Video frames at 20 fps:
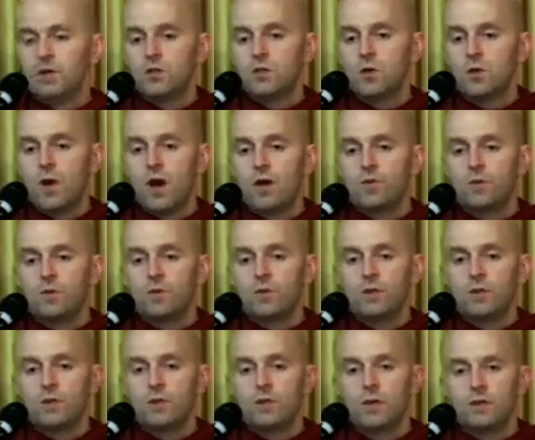So after
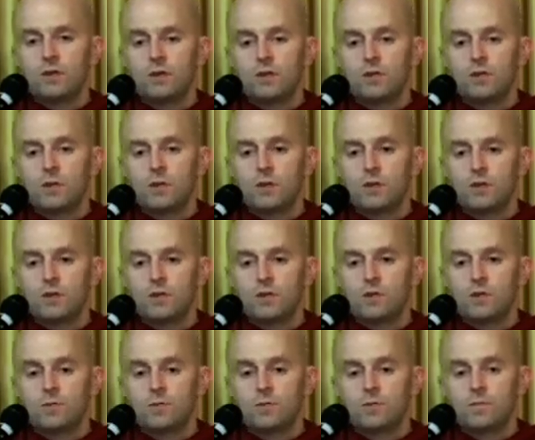he had done these
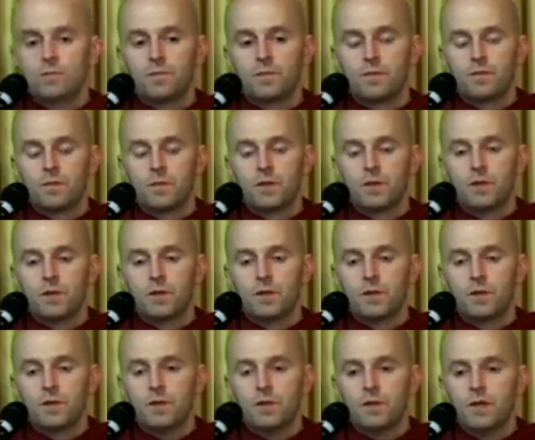things,
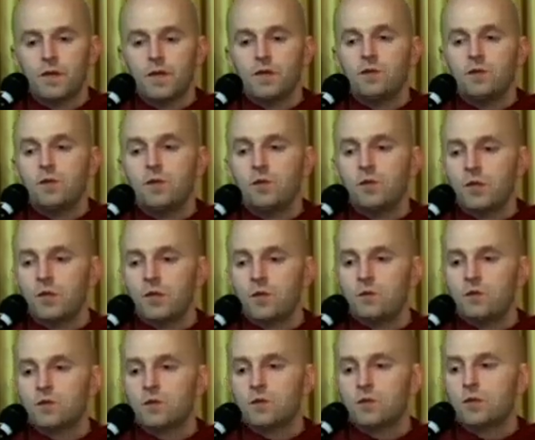he knew that he
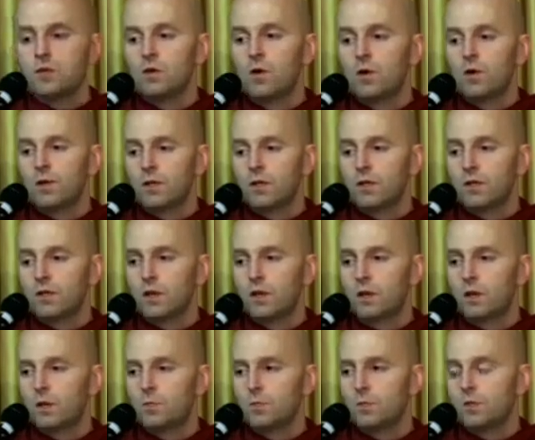was still going to need
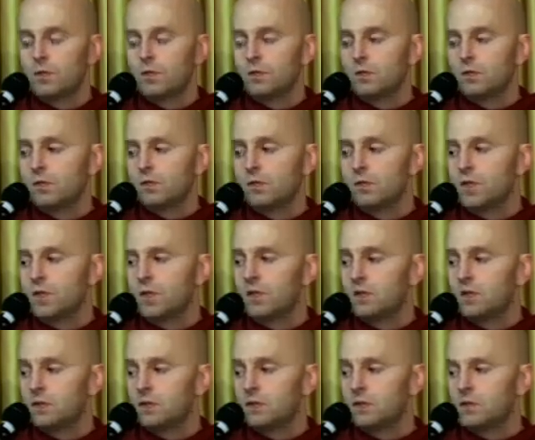help to
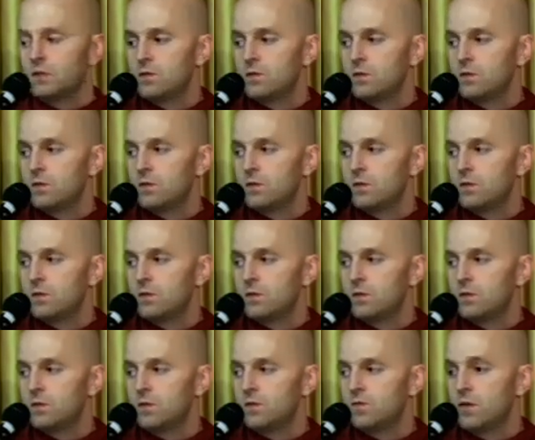get these
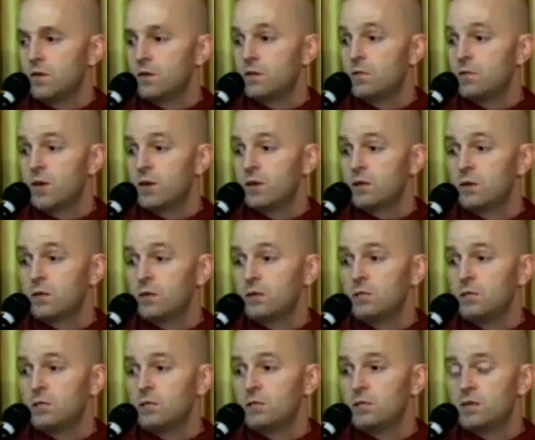very special,
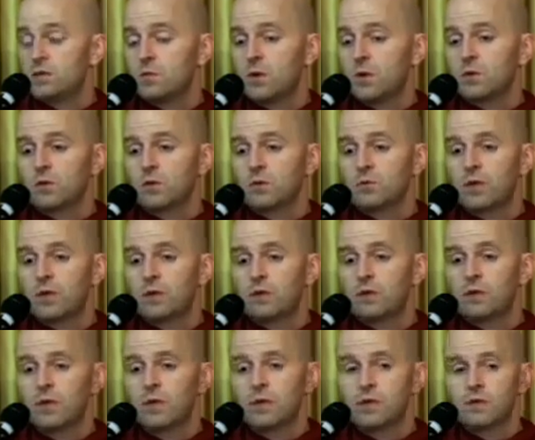this special red
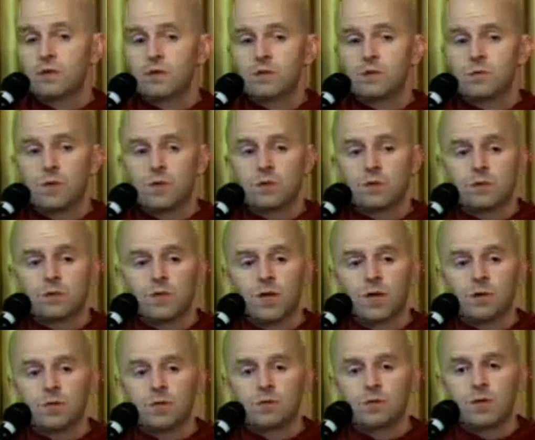clay, these special
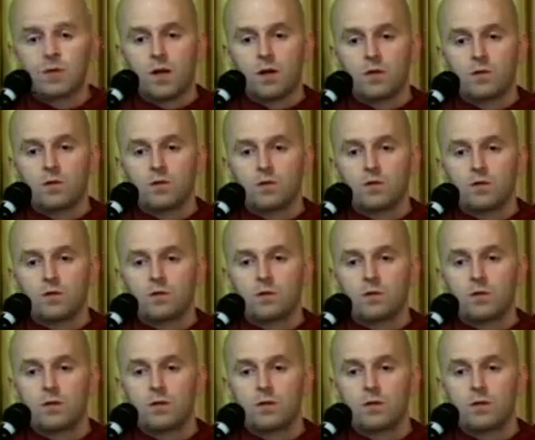types of flowers.